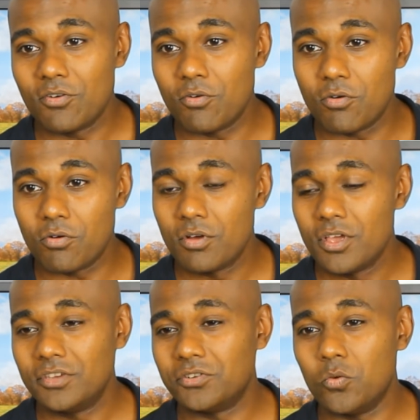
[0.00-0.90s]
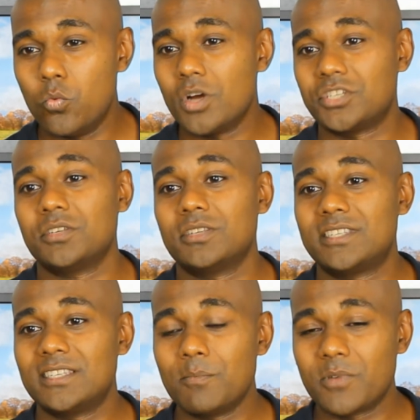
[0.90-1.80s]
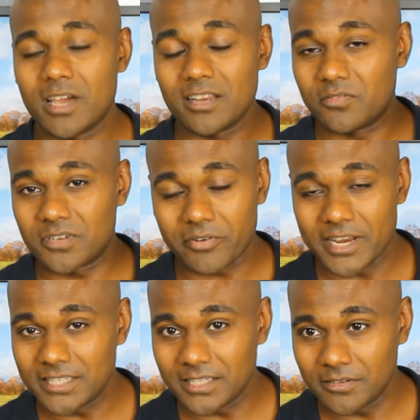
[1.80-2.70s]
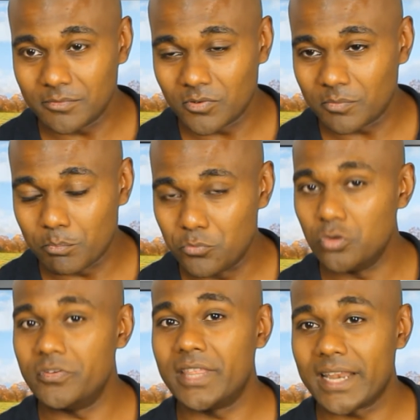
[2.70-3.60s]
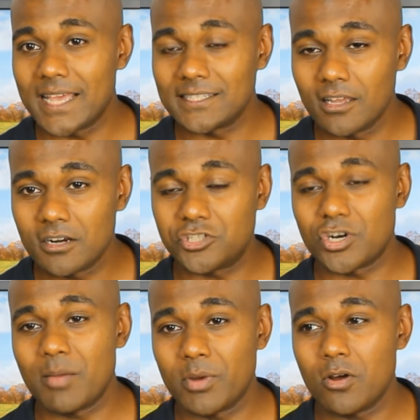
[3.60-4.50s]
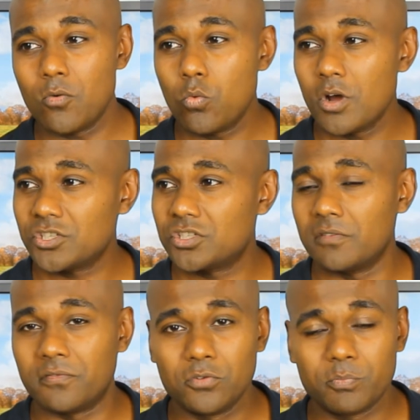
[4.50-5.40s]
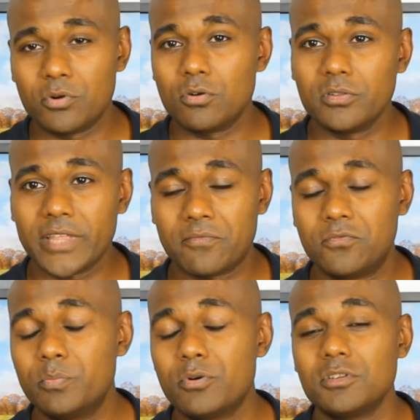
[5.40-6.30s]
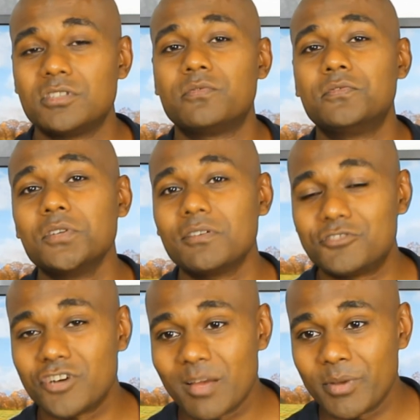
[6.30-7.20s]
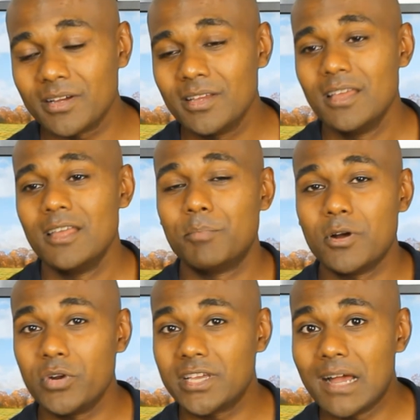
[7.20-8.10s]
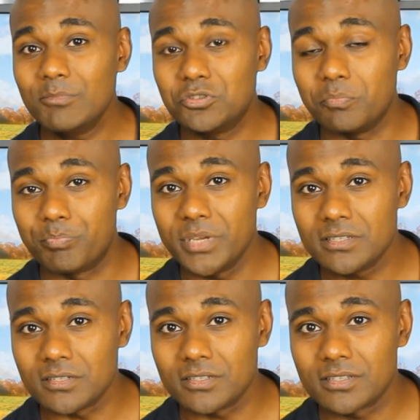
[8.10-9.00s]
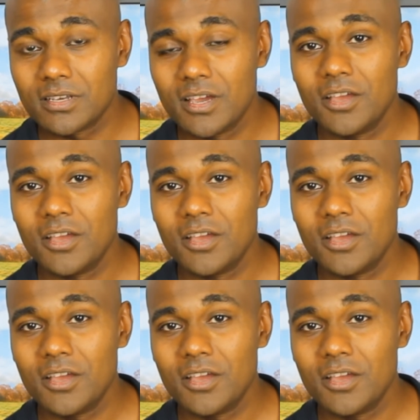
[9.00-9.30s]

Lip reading: or watch some kind of crazy movie that has a lot of drama. Watch the football. That football is full of drama. But when it comes to business,